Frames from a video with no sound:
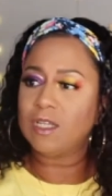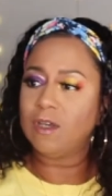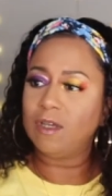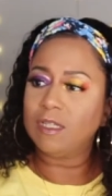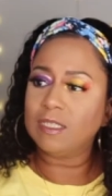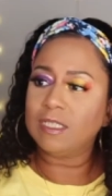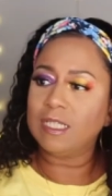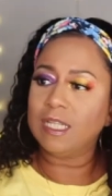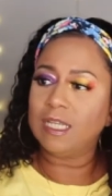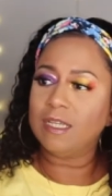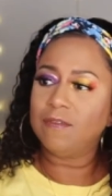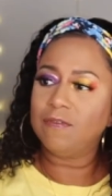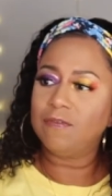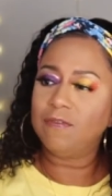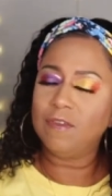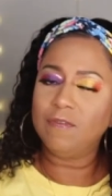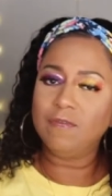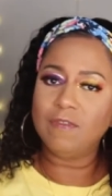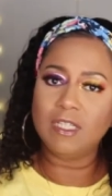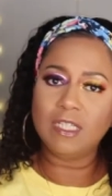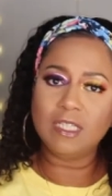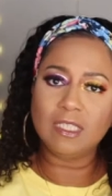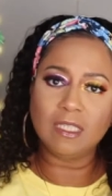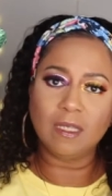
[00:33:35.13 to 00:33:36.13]
cost like
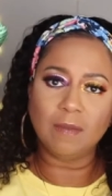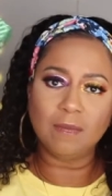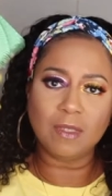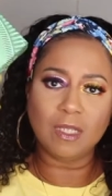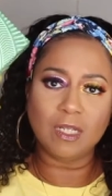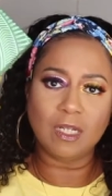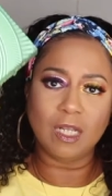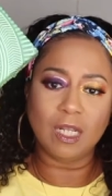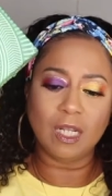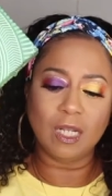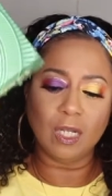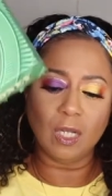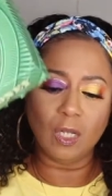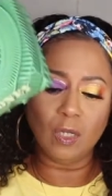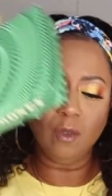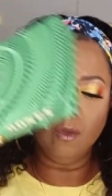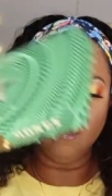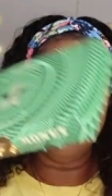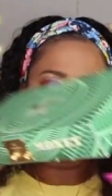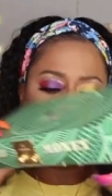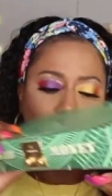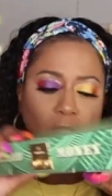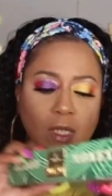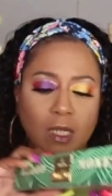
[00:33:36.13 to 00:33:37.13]
50 something
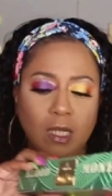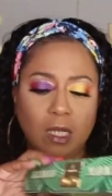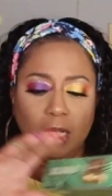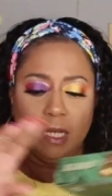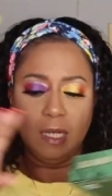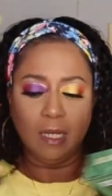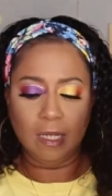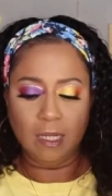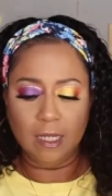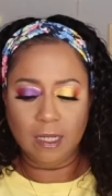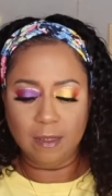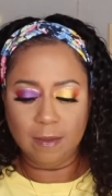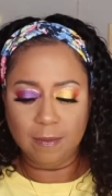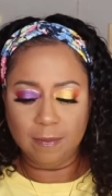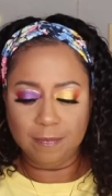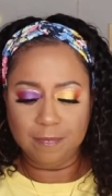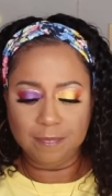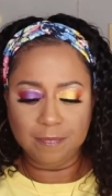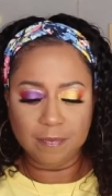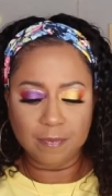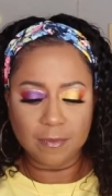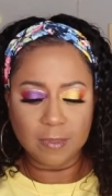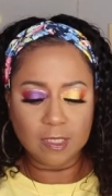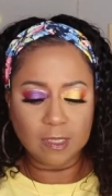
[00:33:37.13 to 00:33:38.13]
alone.
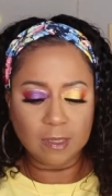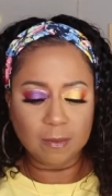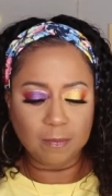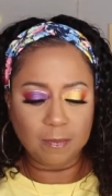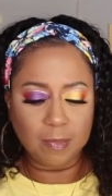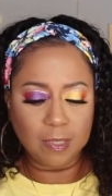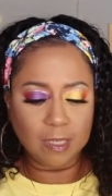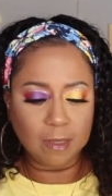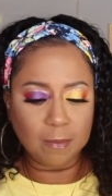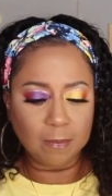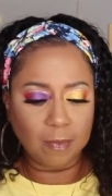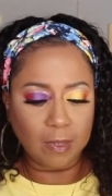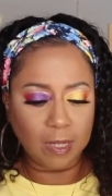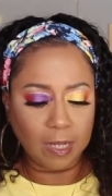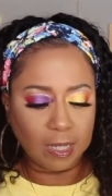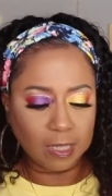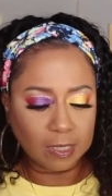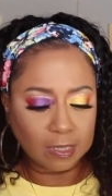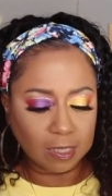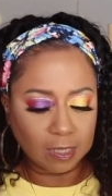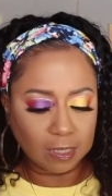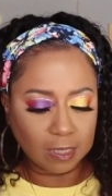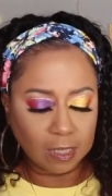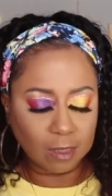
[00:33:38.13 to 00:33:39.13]
Um, this big
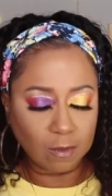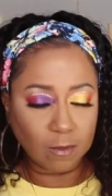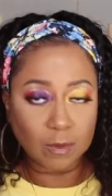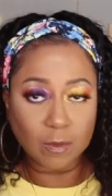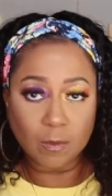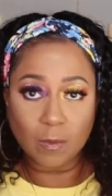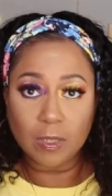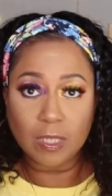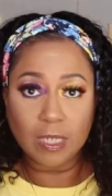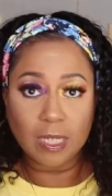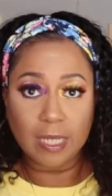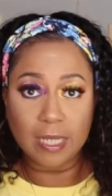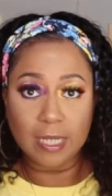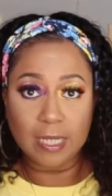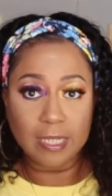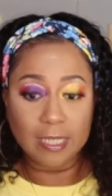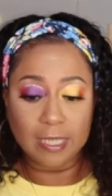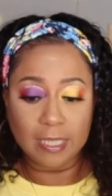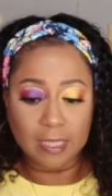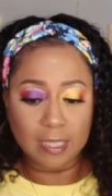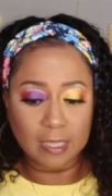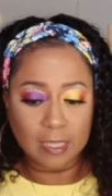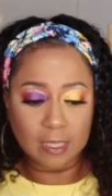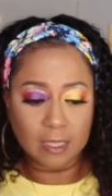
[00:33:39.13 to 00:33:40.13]
box, I think, was
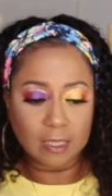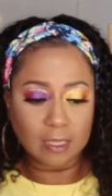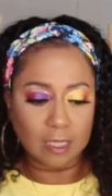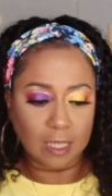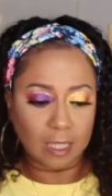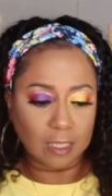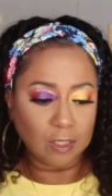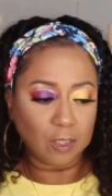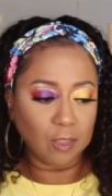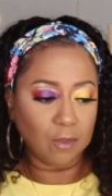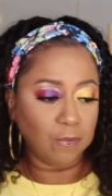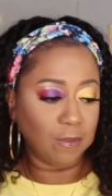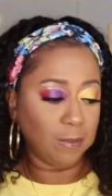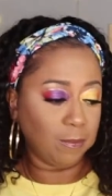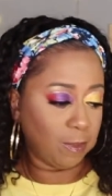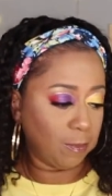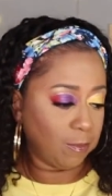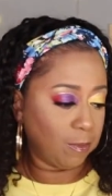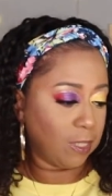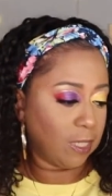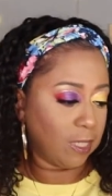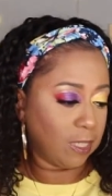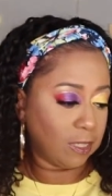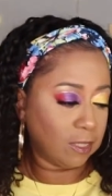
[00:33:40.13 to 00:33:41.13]
180. I do
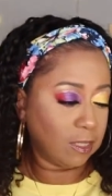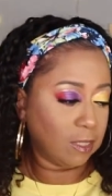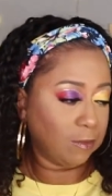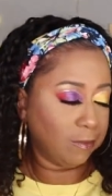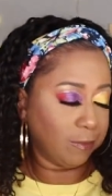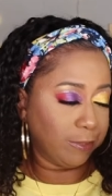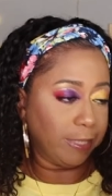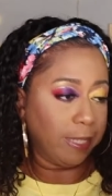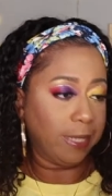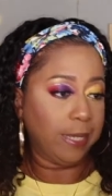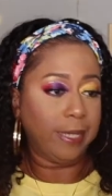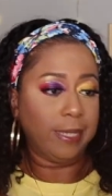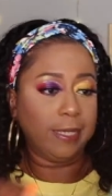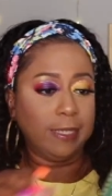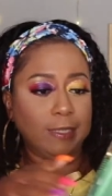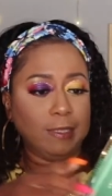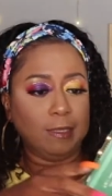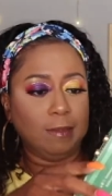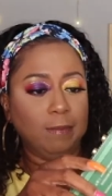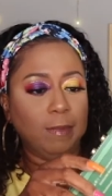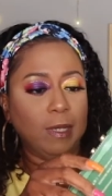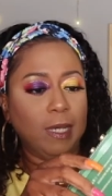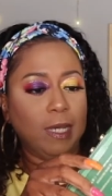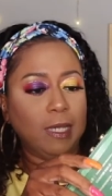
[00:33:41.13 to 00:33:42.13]
remember that because this was the
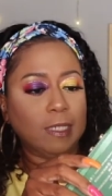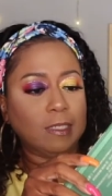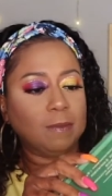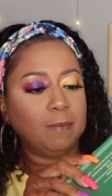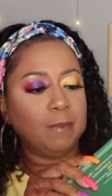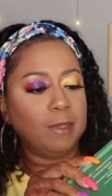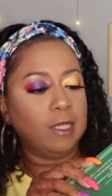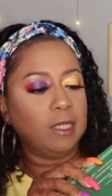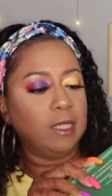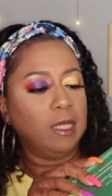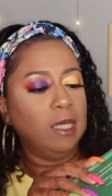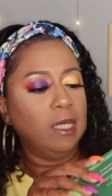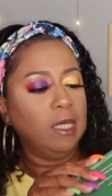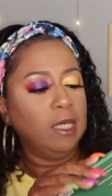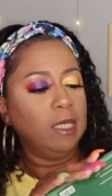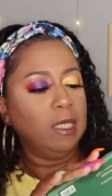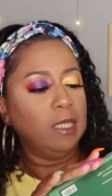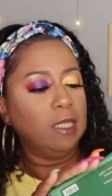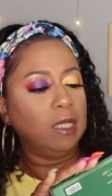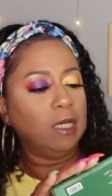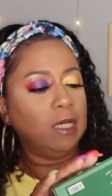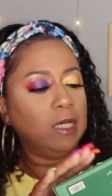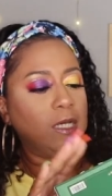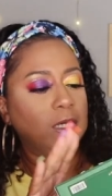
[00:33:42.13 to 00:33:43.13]
highest box. But,
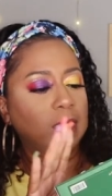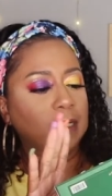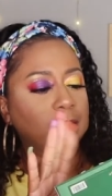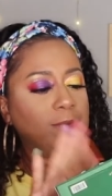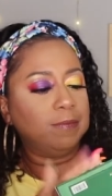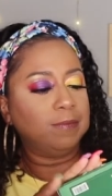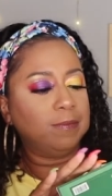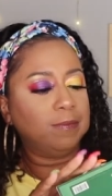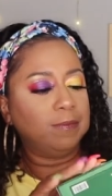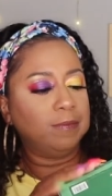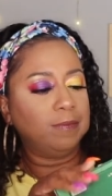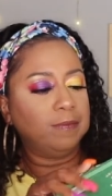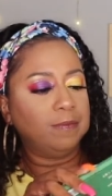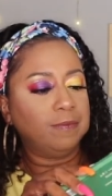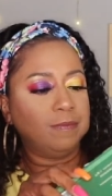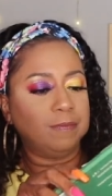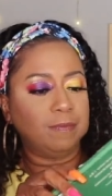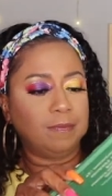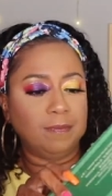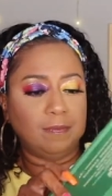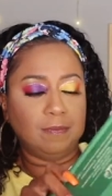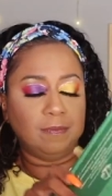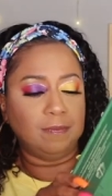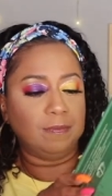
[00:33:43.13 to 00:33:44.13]
um,
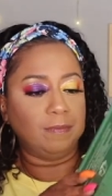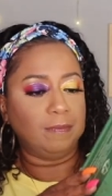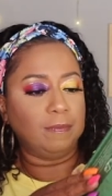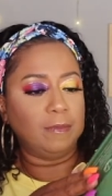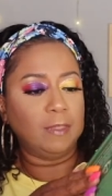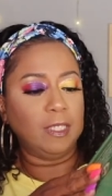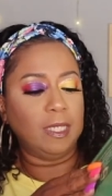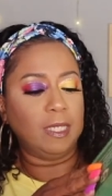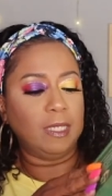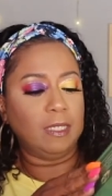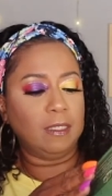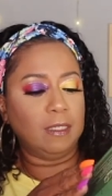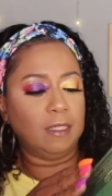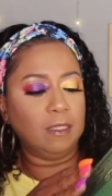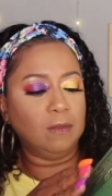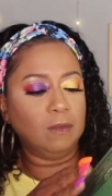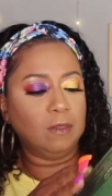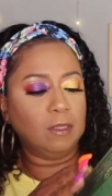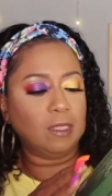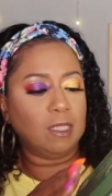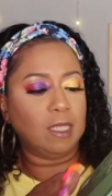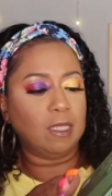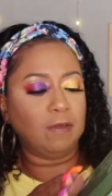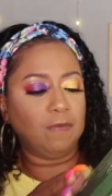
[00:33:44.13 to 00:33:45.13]
yeah, this
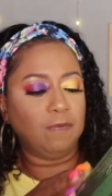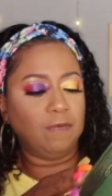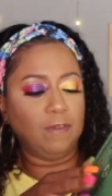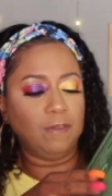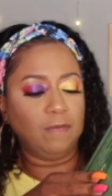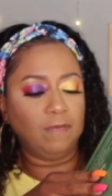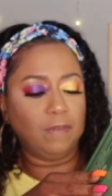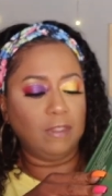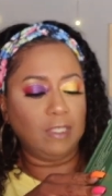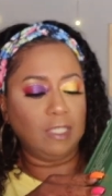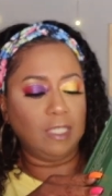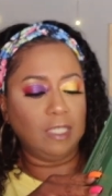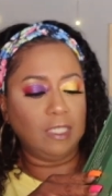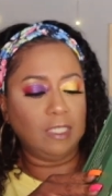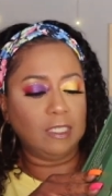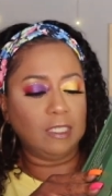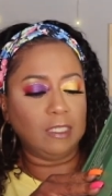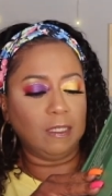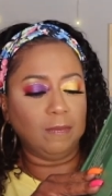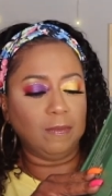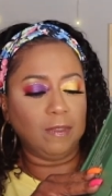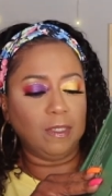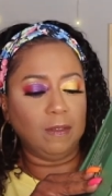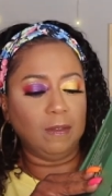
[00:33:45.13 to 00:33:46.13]
was like 50
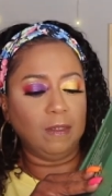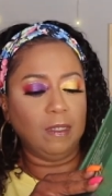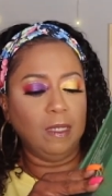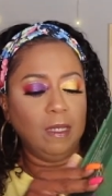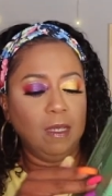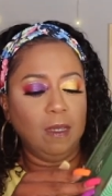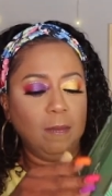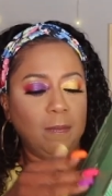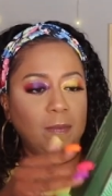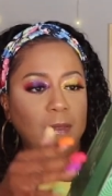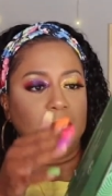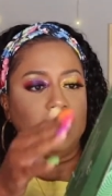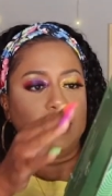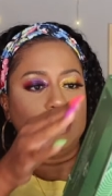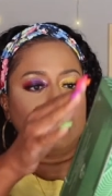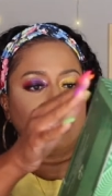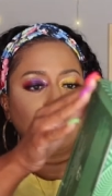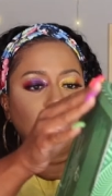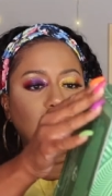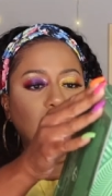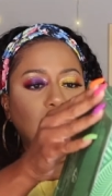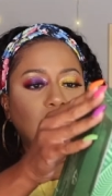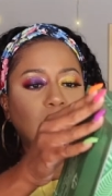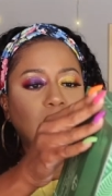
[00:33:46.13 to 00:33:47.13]
something by
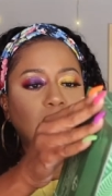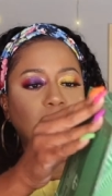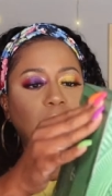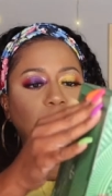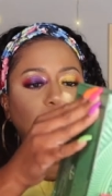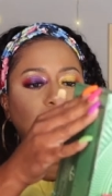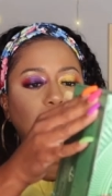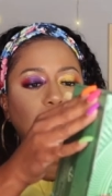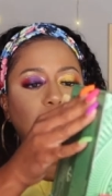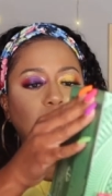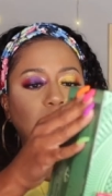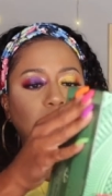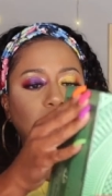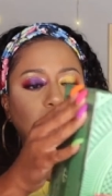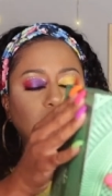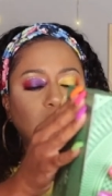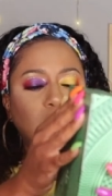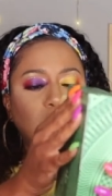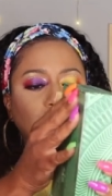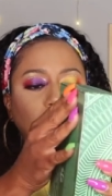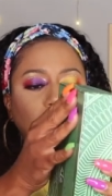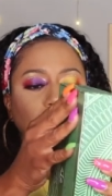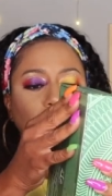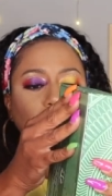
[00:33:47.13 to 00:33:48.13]
itself.
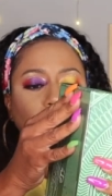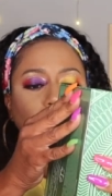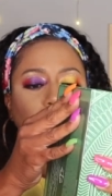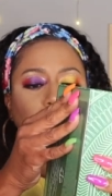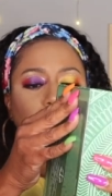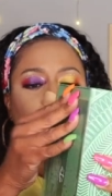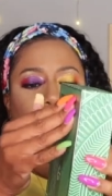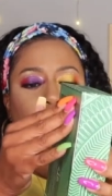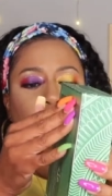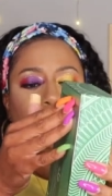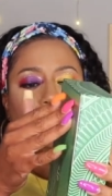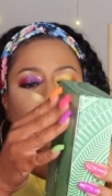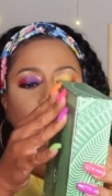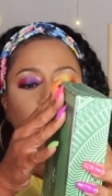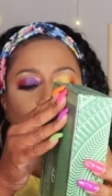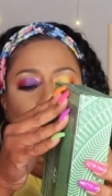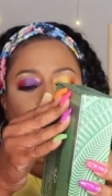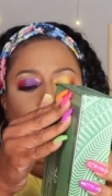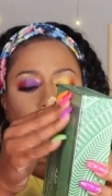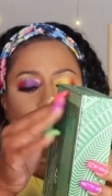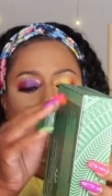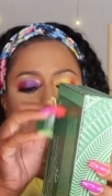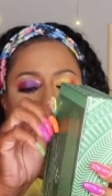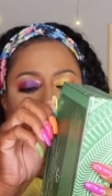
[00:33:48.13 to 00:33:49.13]
So, again, I
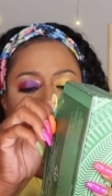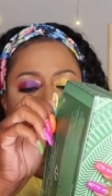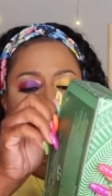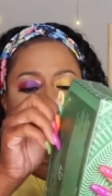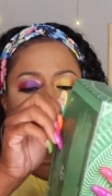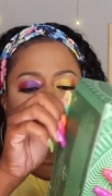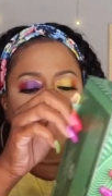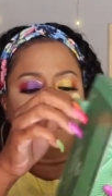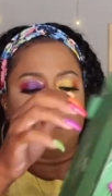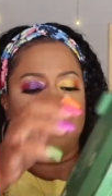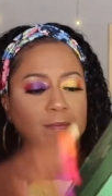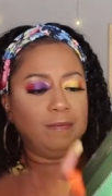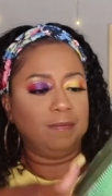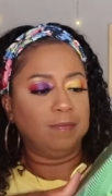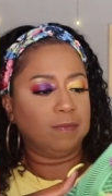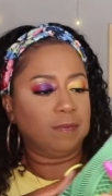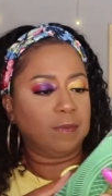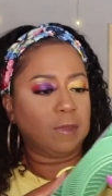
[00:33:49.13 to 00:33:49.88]
know that the, um,